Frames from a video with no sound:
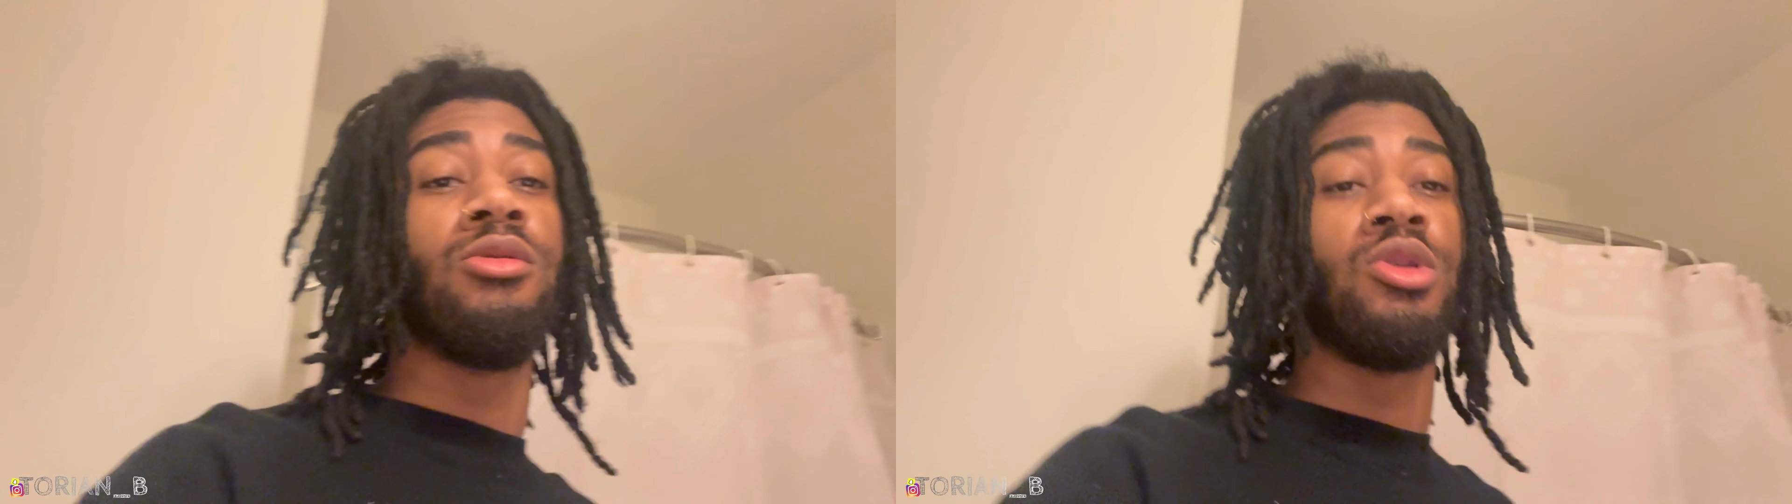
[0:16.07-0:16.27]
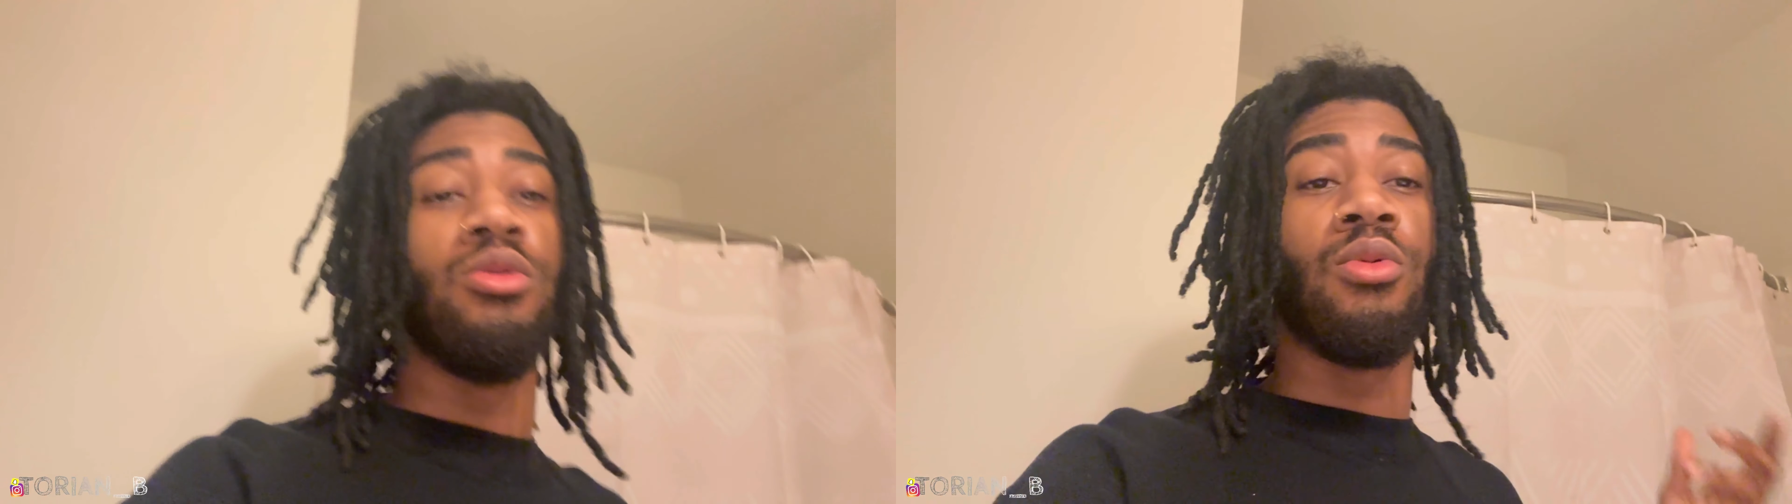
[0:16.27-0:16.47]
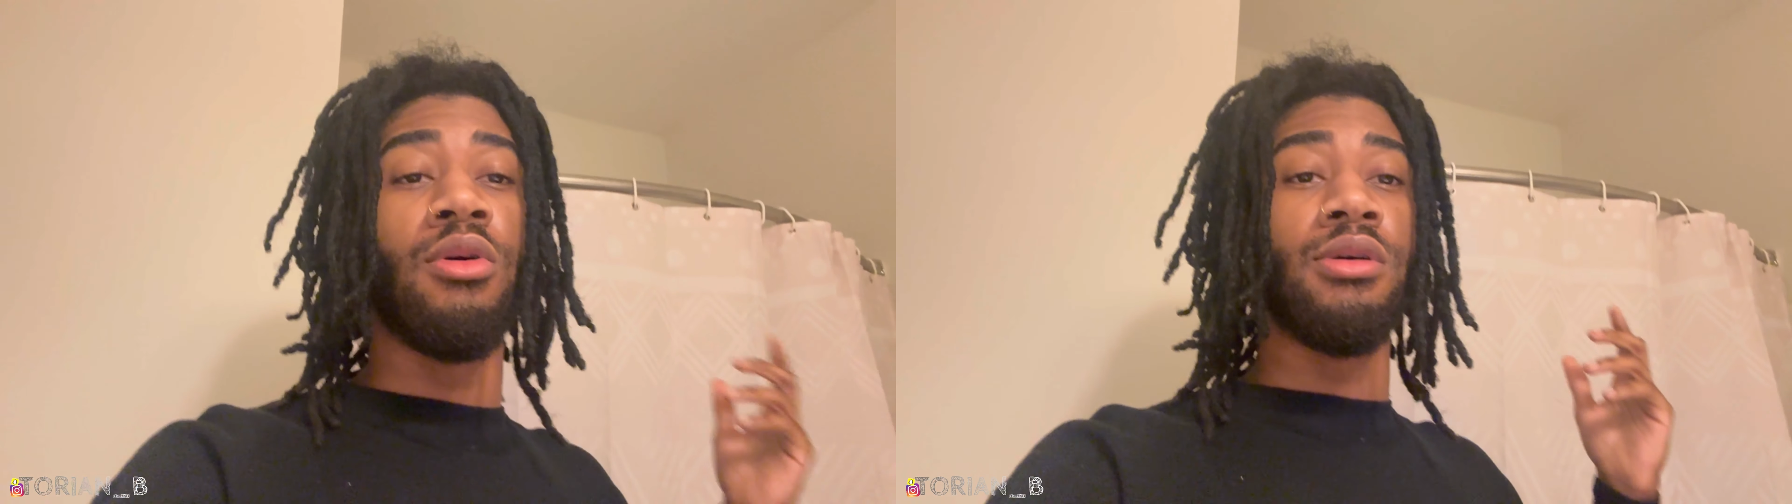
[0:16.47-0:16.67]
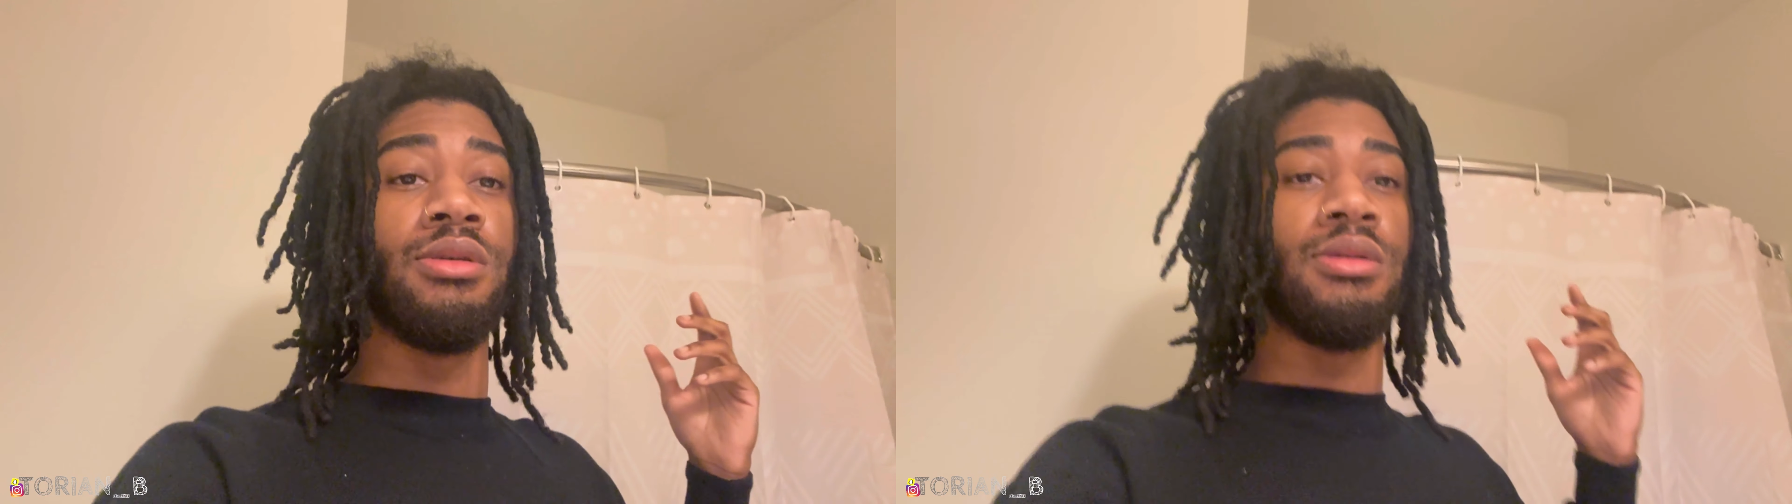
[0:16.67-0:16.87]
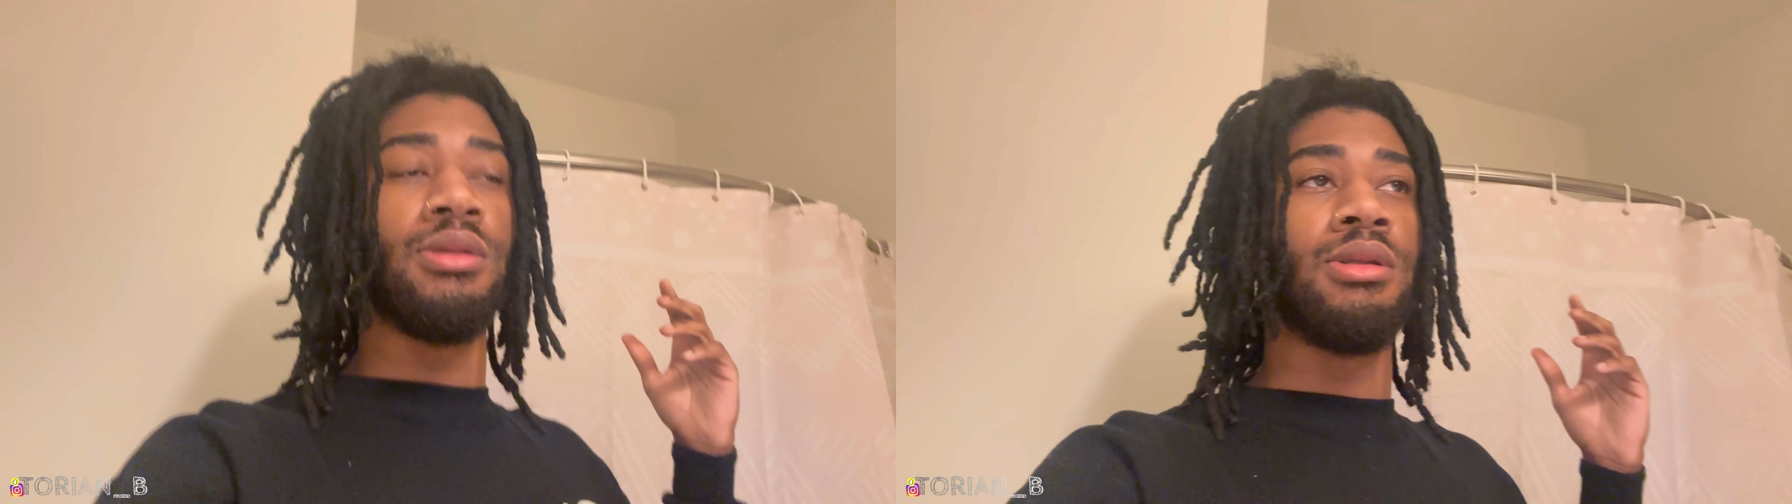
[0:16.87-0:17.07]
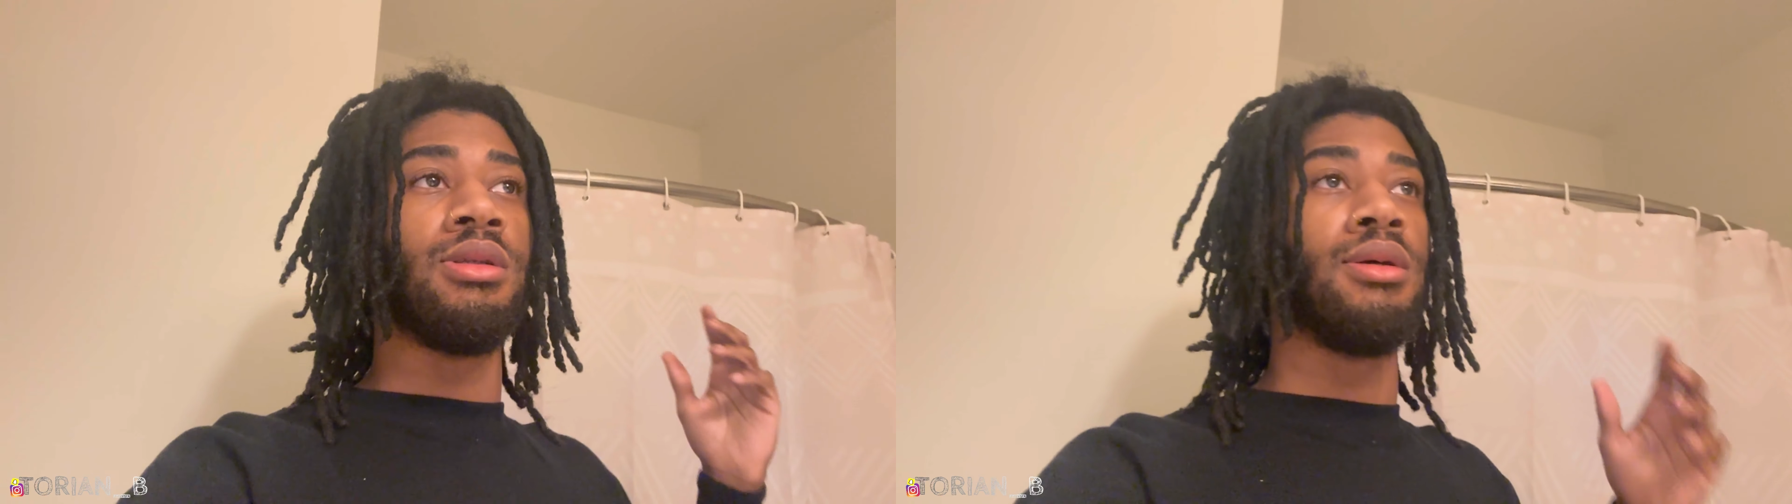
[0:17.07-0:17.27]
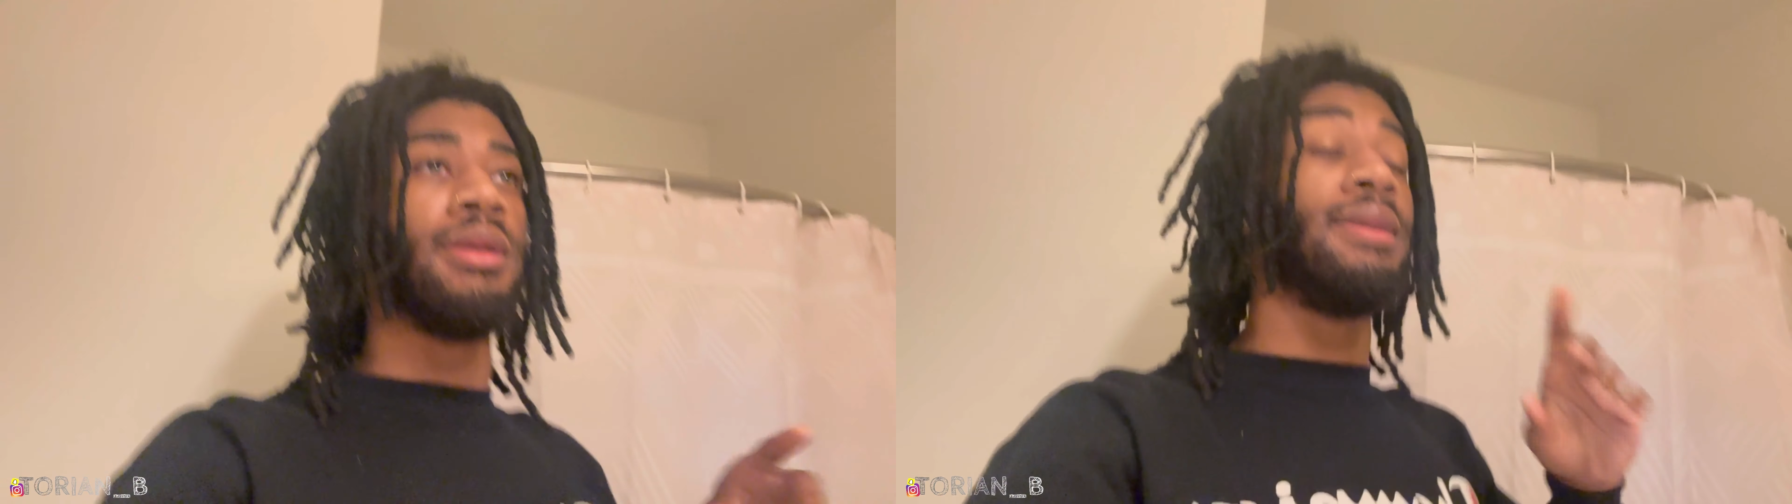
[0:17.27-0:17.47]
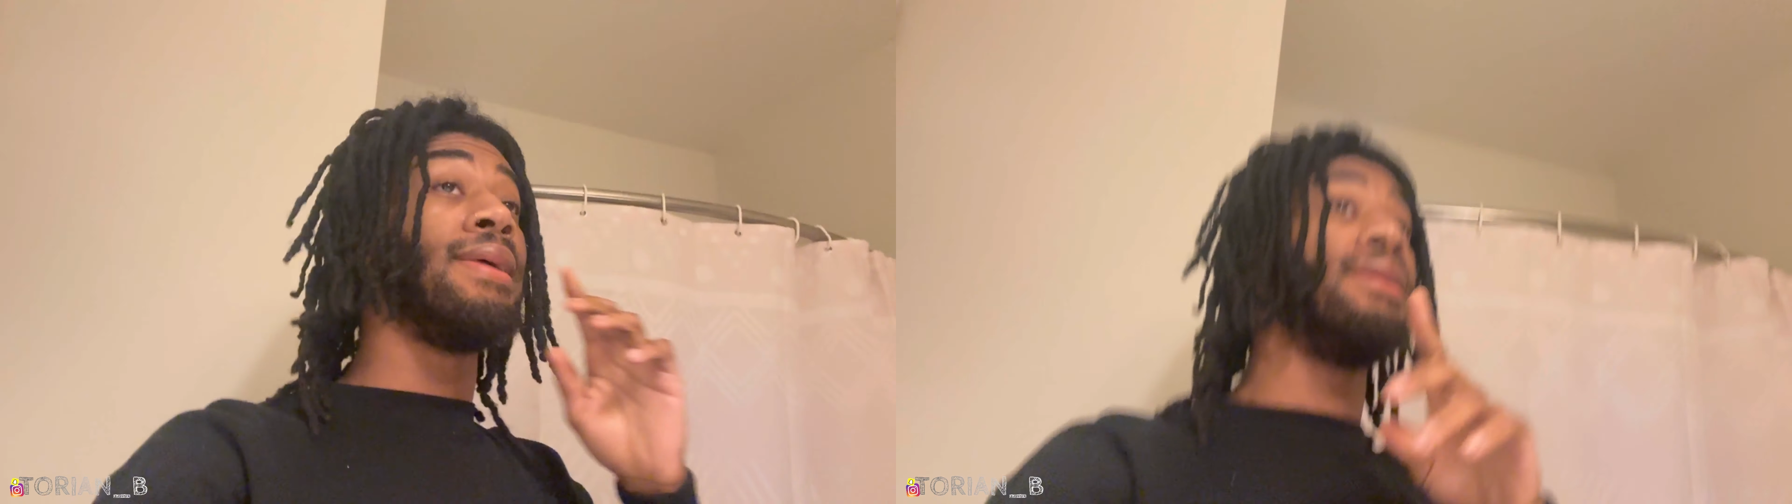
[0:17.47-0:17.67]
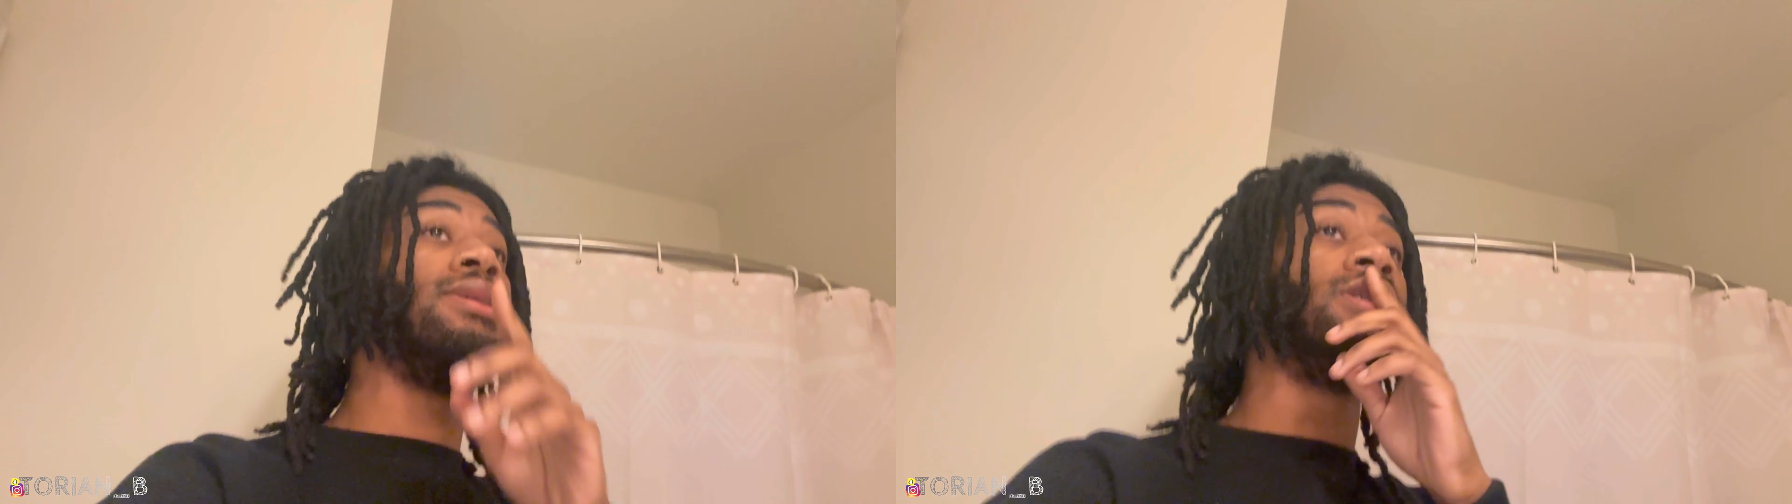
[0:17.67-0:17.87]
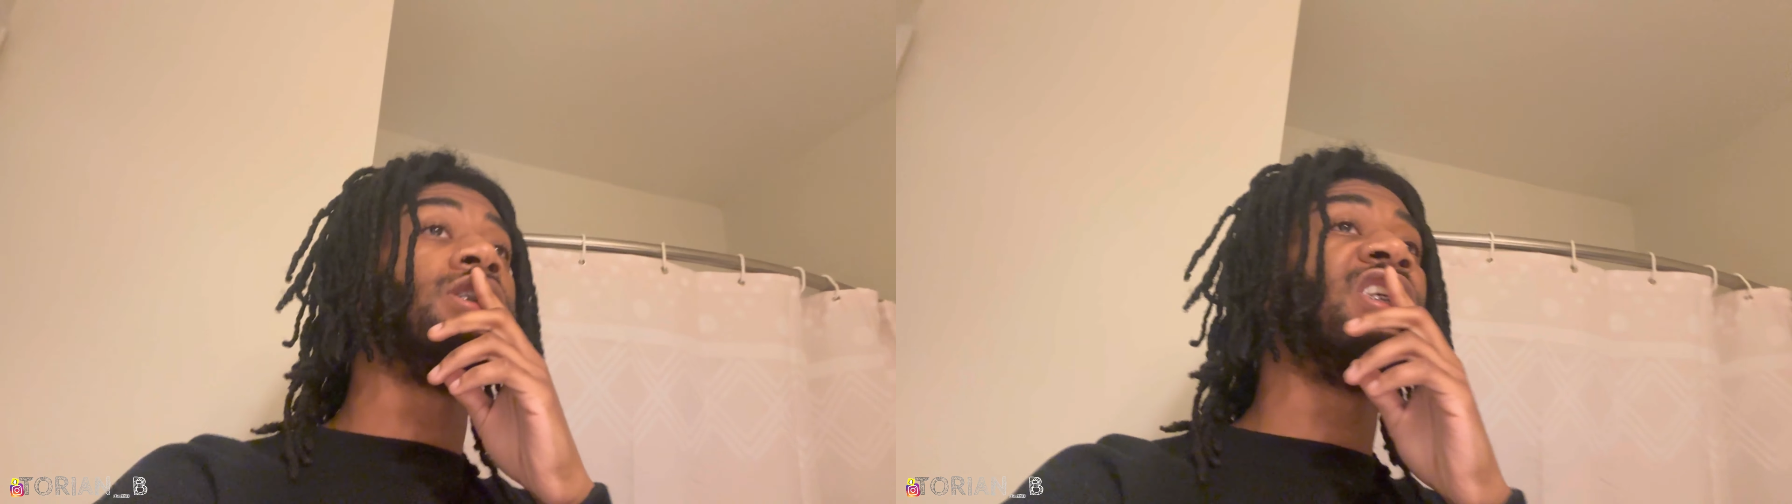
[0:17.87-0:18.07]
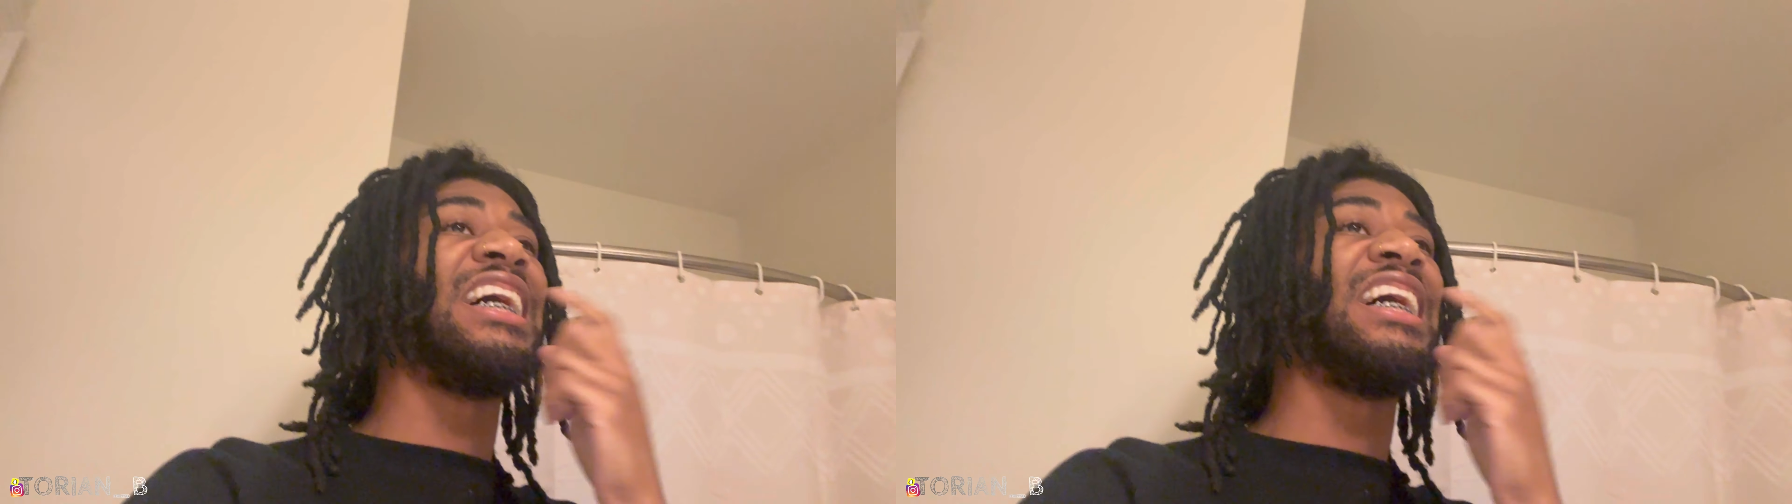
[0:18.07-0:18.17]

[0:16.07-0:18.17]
to the uh to the dentist.